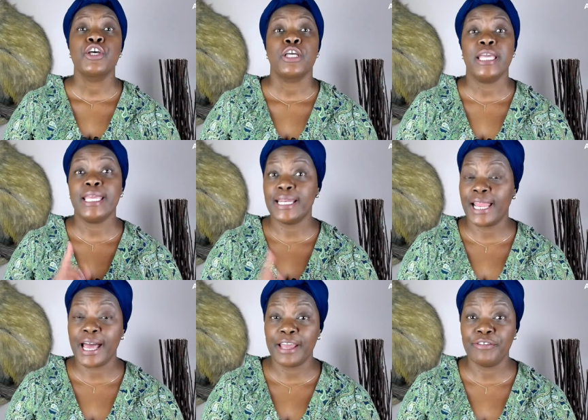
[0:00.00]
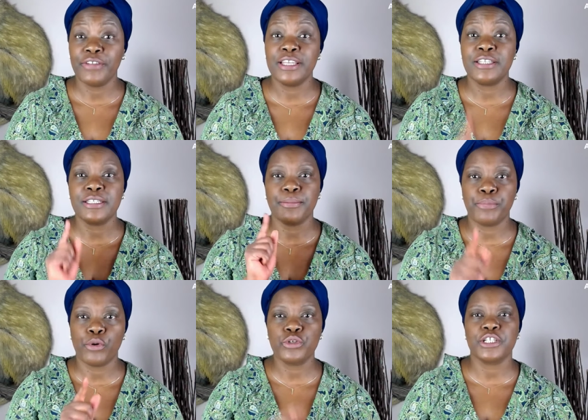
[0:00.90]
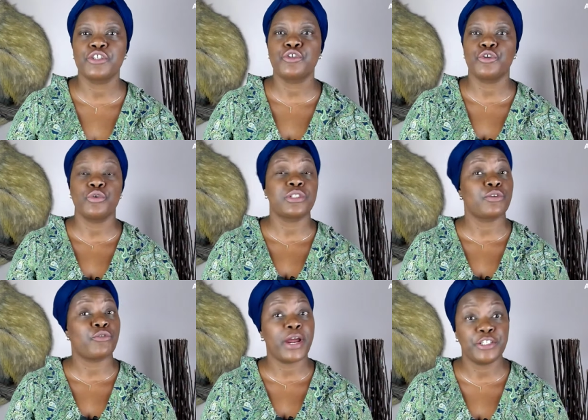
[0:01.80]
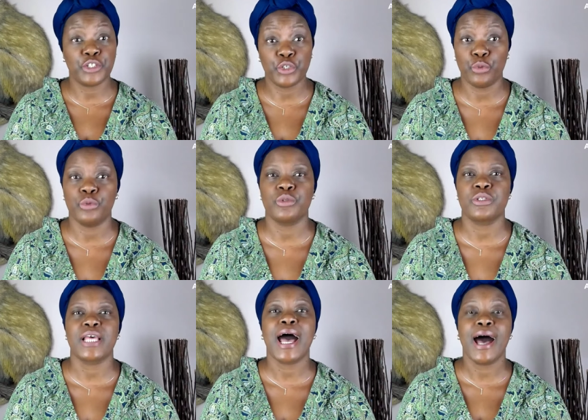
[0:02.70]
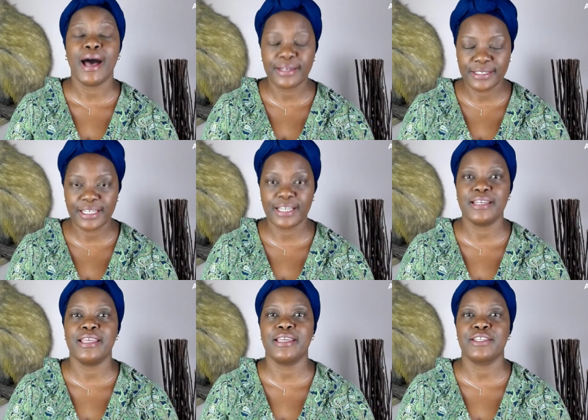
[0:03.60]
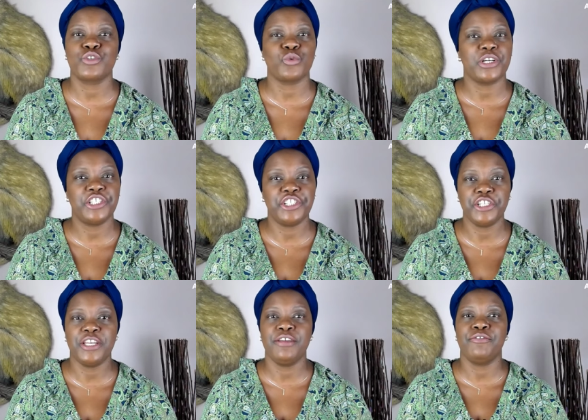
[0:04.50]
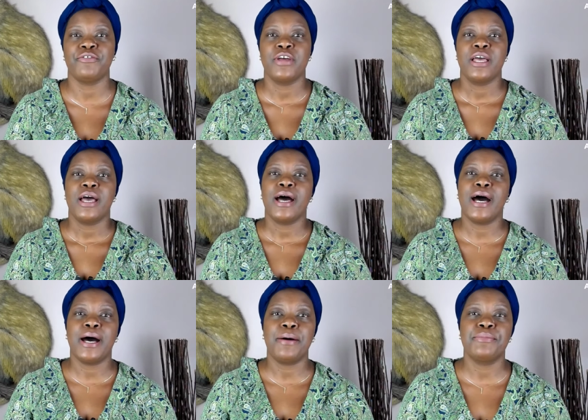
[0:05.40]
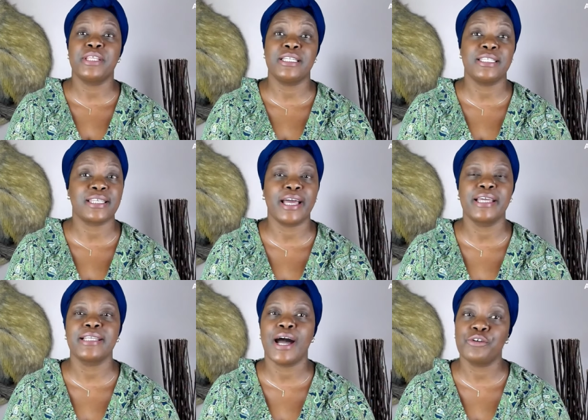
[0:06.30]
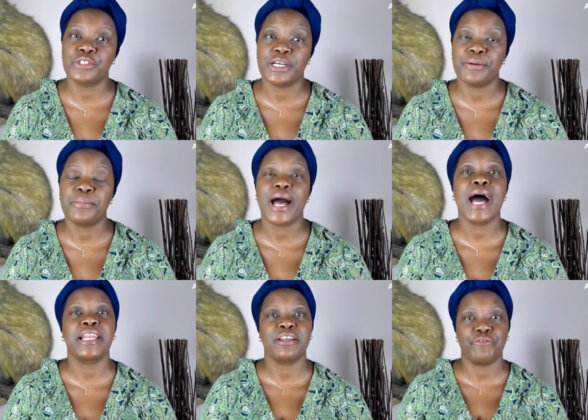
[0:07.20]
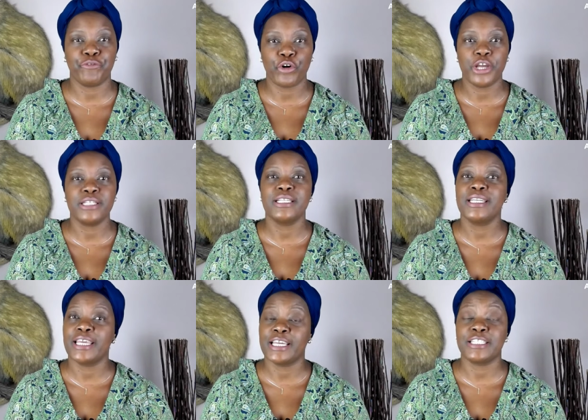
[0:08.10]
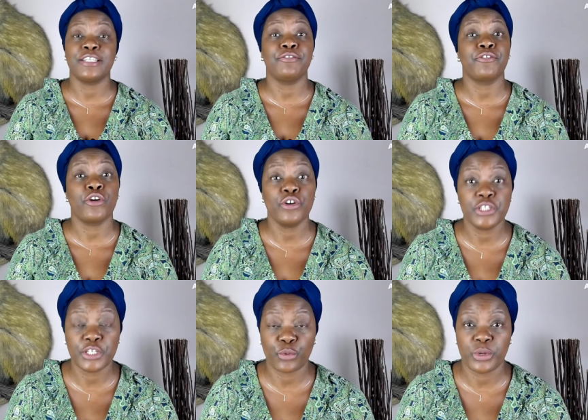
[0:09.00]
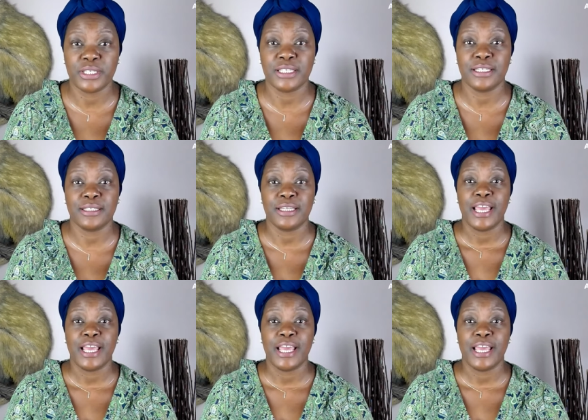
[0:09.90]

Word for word: In life, it's important to use the right tools and techniques to achieve um, the desired outcome and avoid negative consequences.